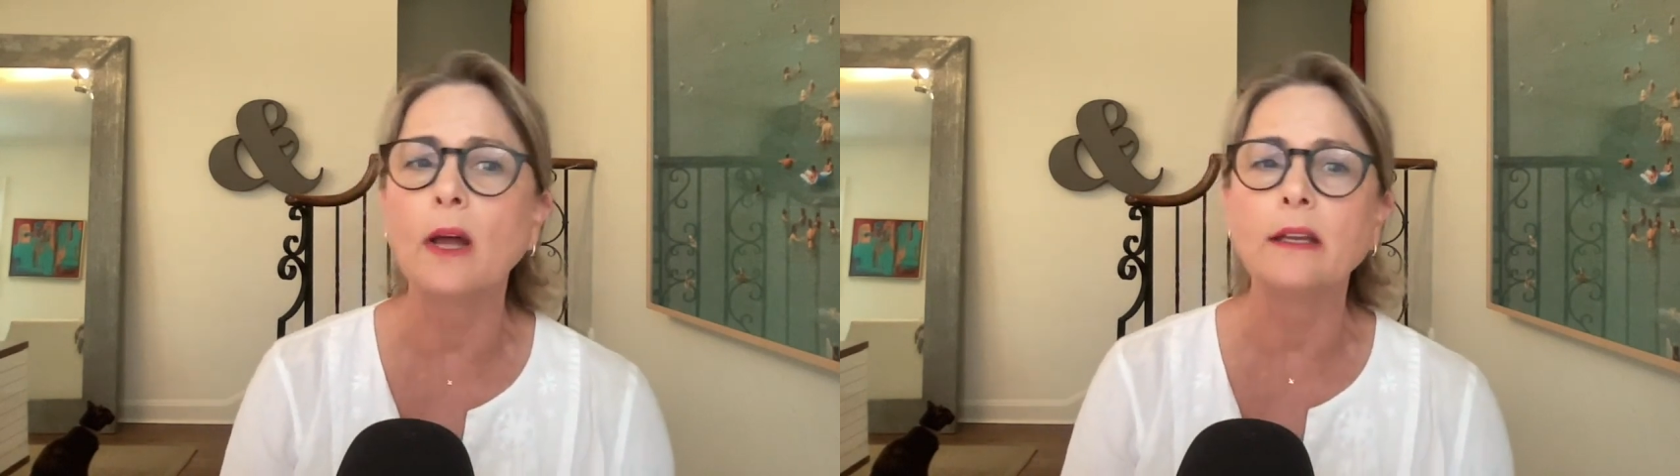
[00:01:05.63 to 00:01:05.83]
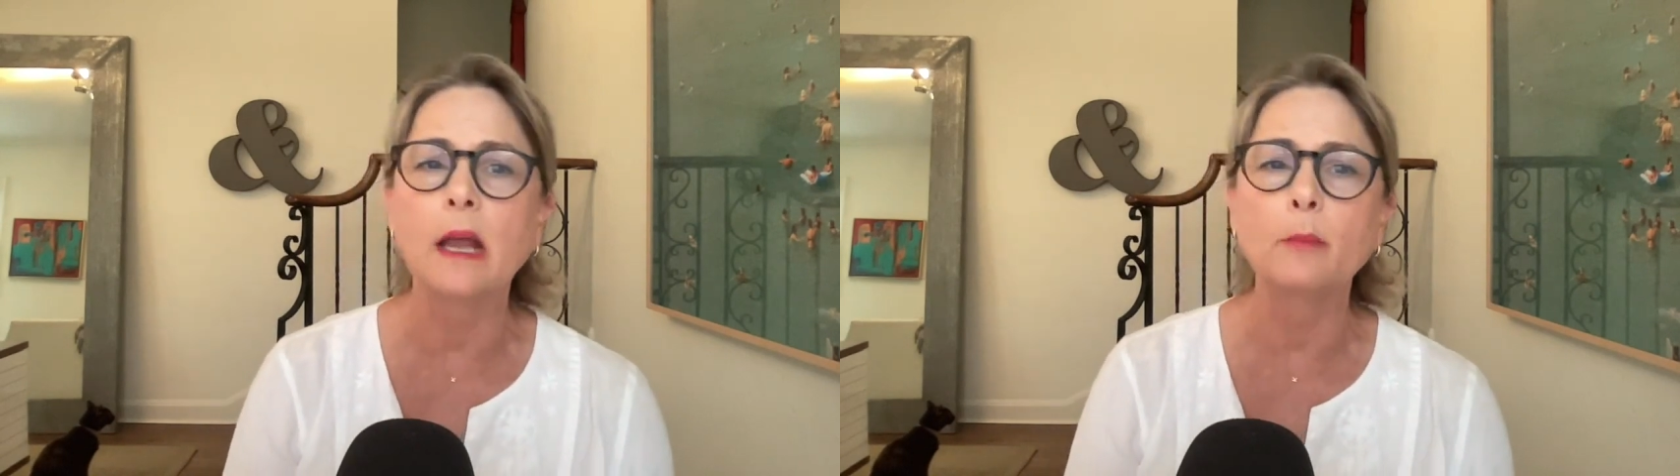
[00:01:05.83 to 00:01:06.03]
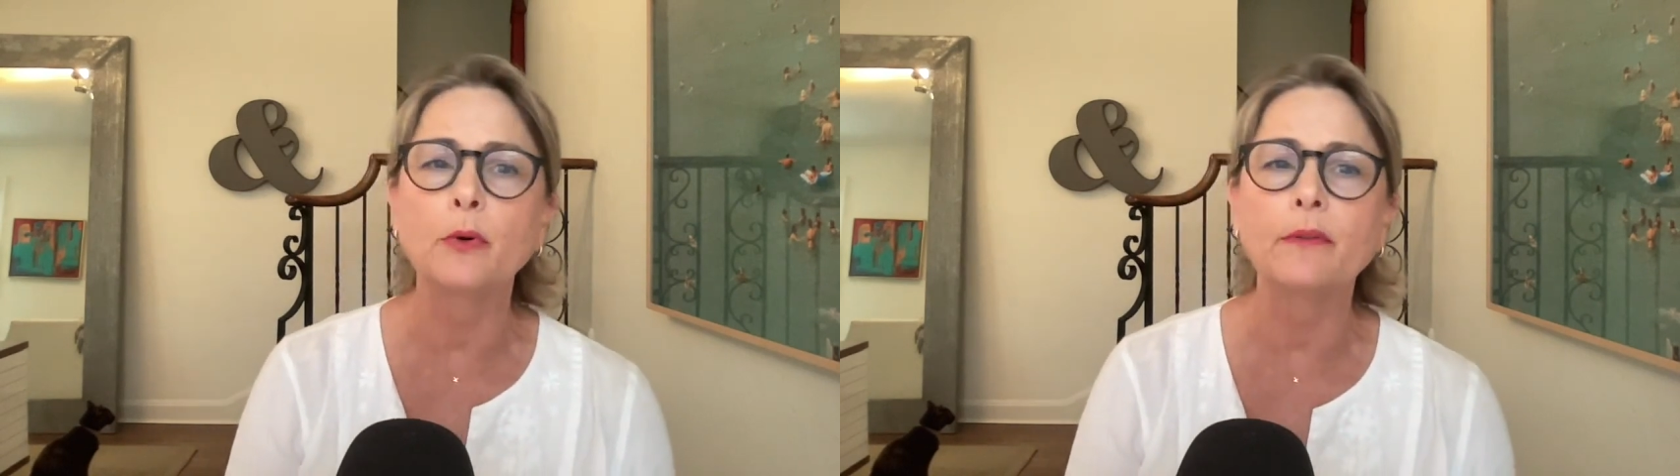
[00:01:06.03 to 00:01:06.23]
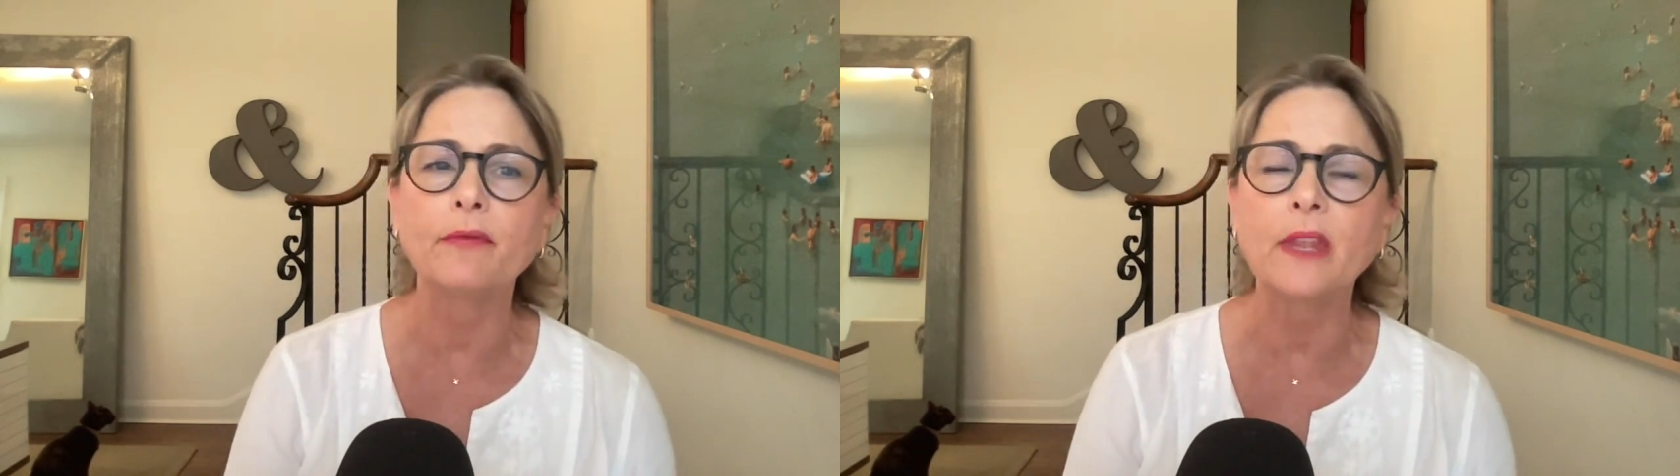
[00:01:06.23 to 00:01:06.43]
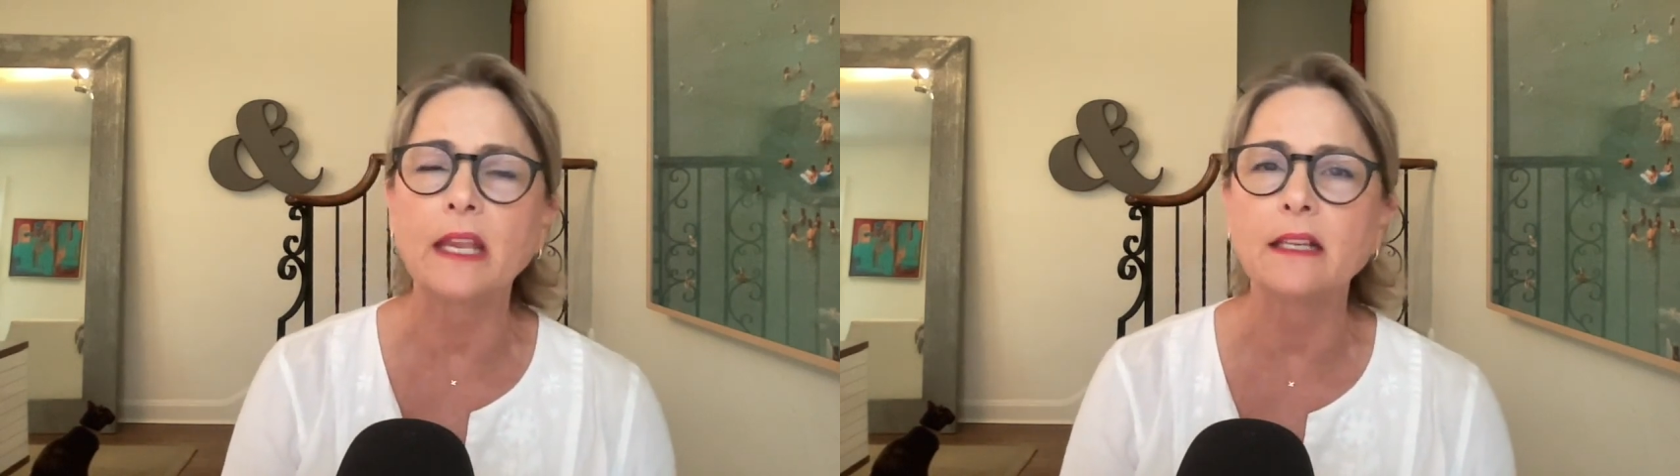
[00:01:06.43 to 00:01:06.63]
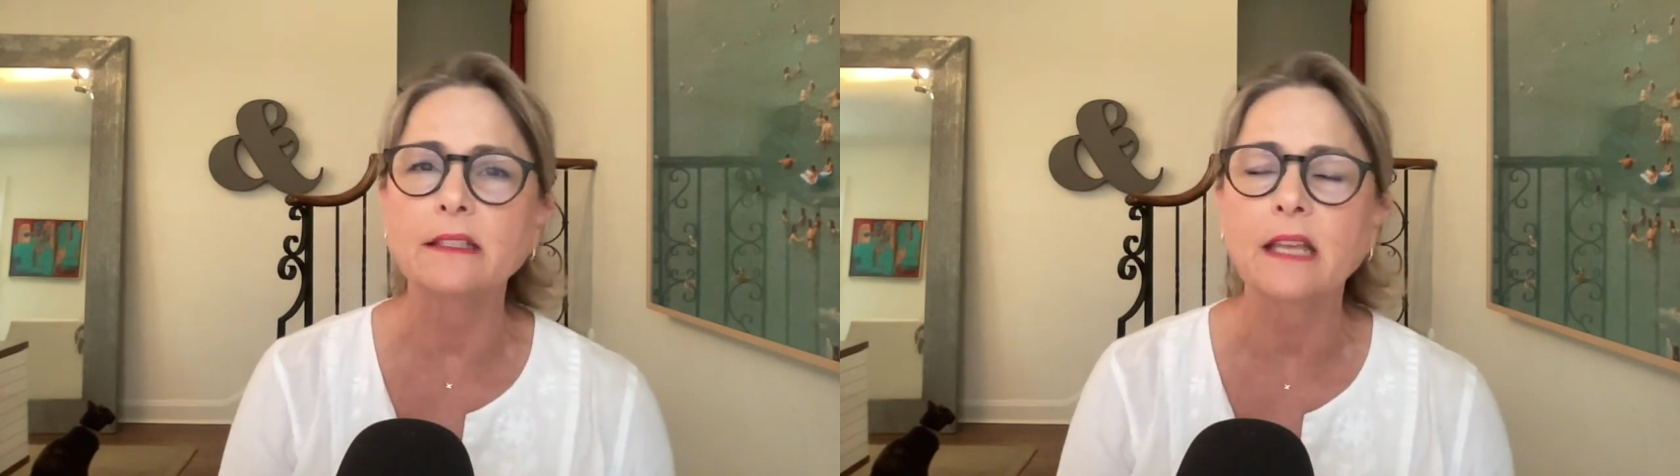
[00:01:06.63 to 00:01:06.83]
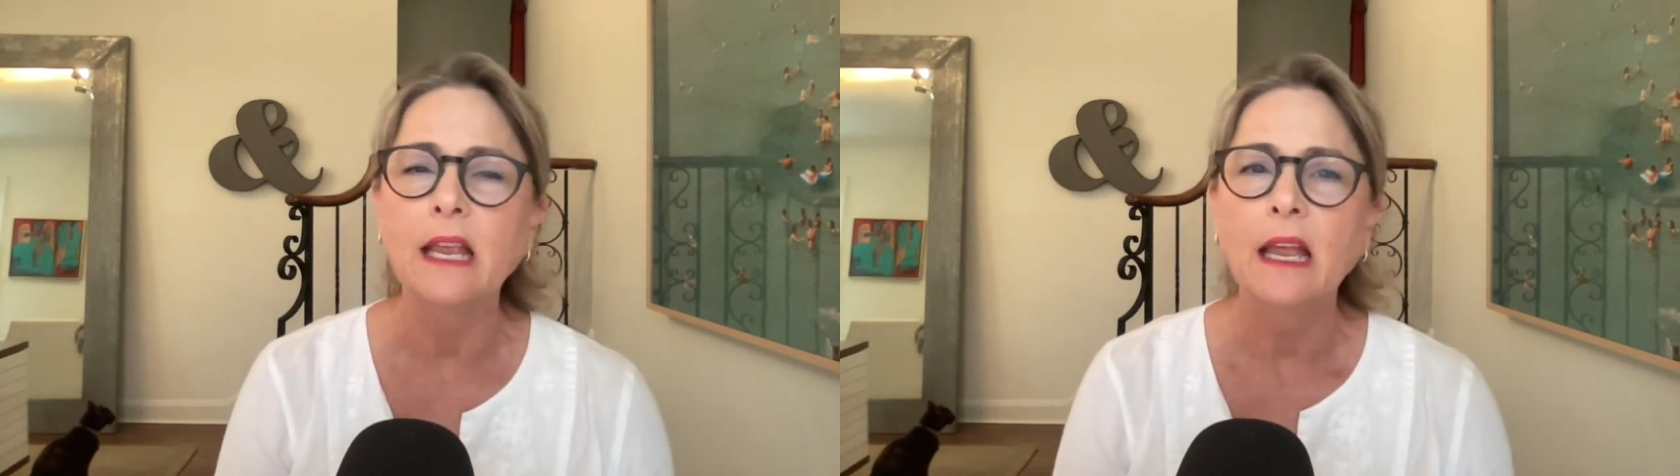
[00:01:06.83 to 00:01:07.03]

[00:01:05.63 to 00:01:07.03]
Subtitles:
a number of things,